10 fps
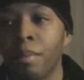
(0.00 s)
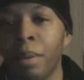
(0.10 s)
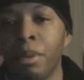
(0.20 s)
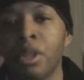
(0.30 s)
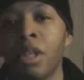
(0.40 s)

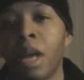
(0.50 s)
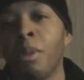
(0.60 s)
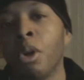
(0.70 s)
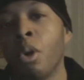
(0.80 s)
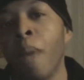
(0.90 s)
maybe it's
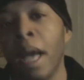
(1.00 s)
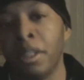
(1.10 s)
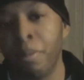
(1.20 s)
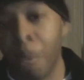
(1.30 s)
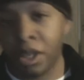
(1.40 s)
time to go
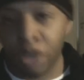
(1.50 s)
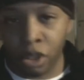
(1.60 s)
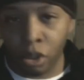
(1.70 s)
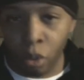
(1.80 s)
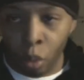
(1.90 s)
back to basics.